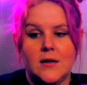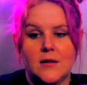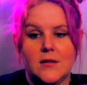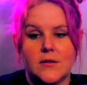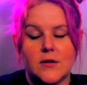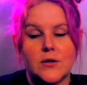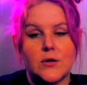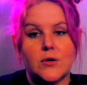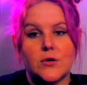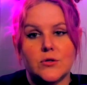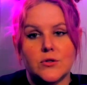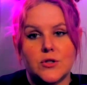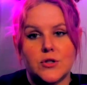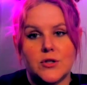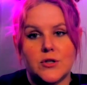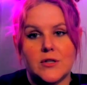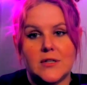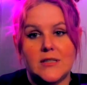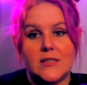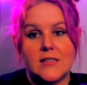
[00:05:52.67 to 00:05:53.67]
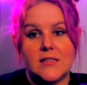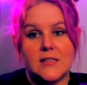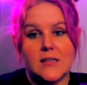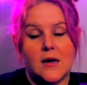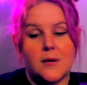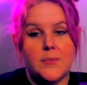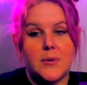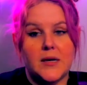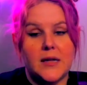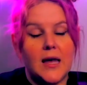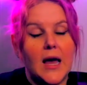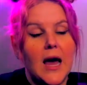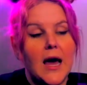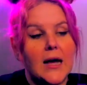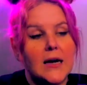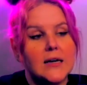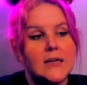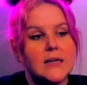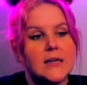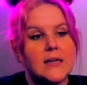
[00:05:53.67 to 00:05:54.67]
the culture is up in
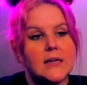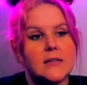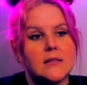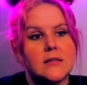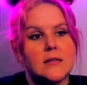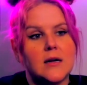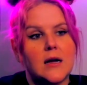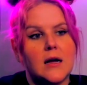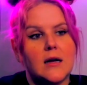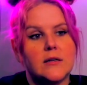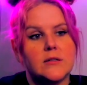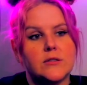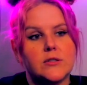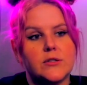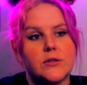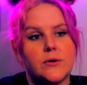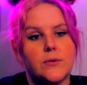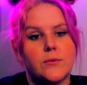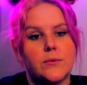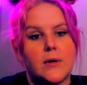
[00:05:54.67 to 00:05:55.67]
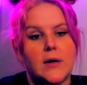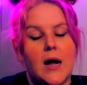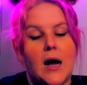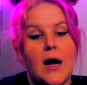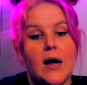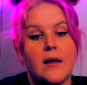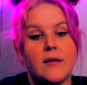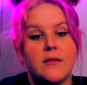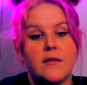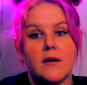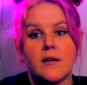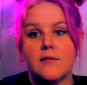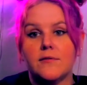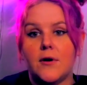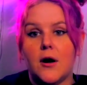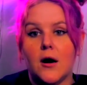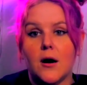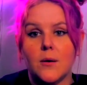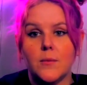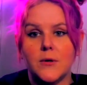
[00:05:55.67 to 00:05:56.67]
Canada. And so when I think of
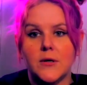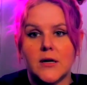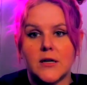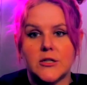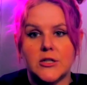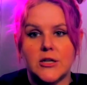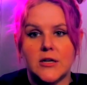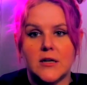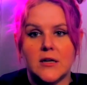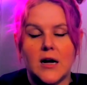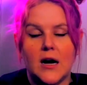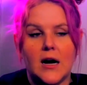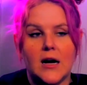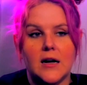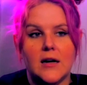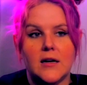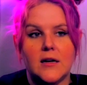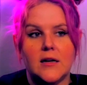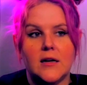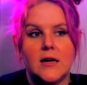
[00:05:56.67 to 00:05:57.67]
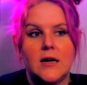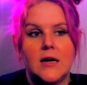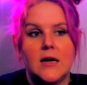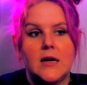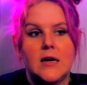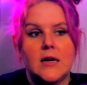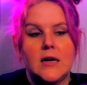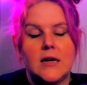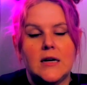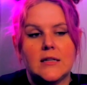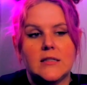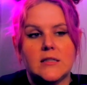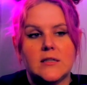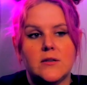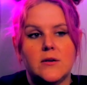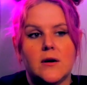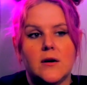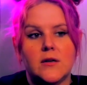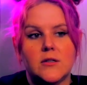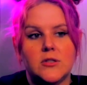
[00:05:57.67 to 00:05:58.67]
harm reduction, it's
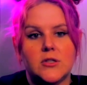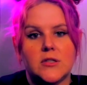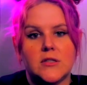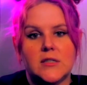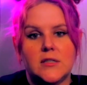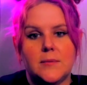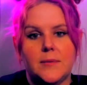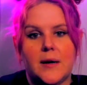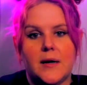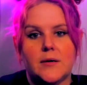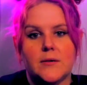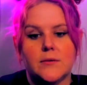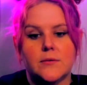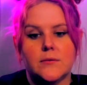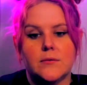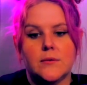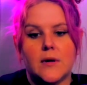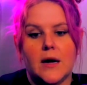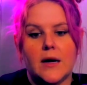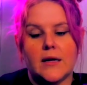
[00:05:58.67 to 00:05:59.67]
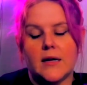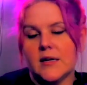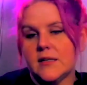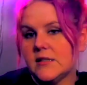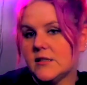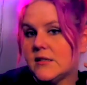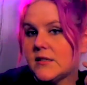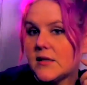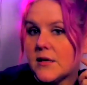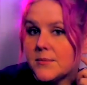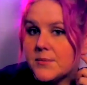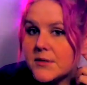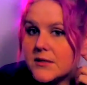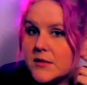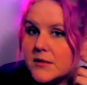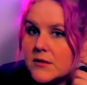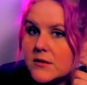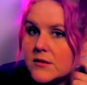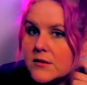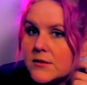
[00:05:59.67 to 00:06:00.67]
not just about, I guess,
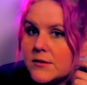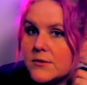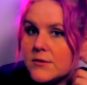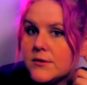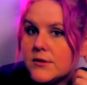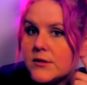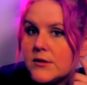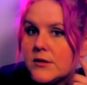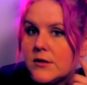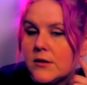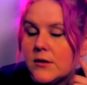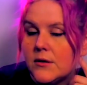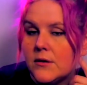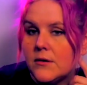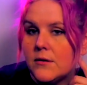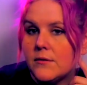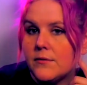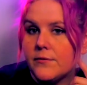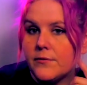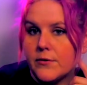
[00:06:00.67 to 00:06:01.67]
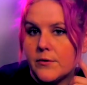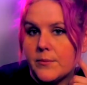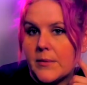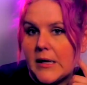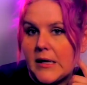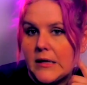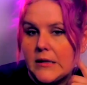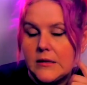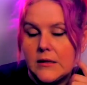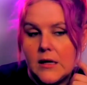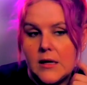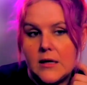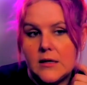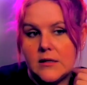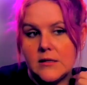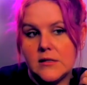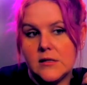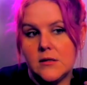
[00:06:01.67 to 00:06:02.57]
substance use for me. And it's